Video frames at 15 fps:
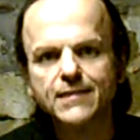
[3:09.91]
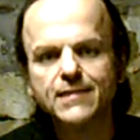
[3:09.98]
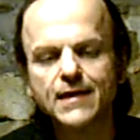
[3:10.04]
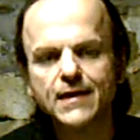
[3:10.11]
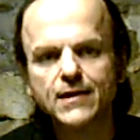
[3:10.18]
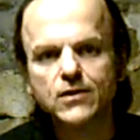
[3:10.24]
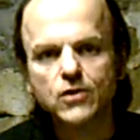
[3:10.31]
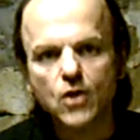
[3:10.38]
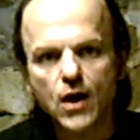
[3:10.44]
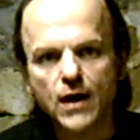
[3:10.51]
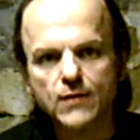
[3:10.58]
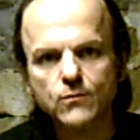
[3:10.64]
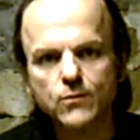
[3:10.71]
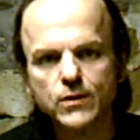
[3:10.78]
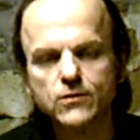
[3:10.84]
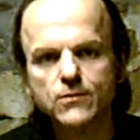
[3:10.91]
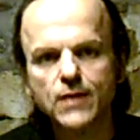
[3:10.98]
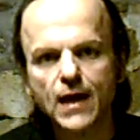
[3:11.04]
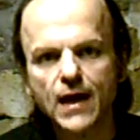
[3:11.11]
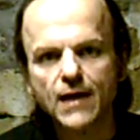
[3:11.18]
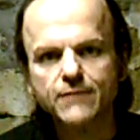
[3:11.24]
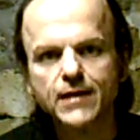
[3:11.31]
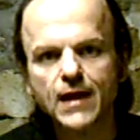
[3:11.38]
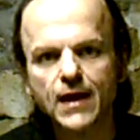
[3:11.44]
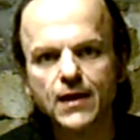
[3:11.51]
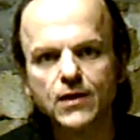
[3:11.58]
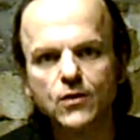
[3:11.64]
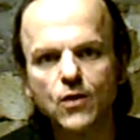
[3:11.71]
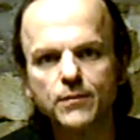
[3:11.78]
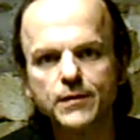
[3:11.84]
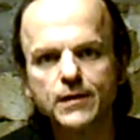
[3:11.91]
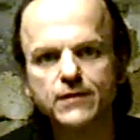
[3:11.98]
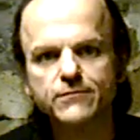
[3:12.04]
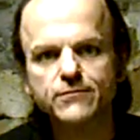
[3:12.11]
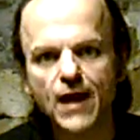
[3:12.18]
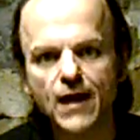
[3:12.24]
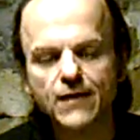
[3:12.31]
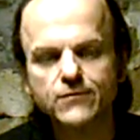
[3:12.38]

I think not. When you have an economic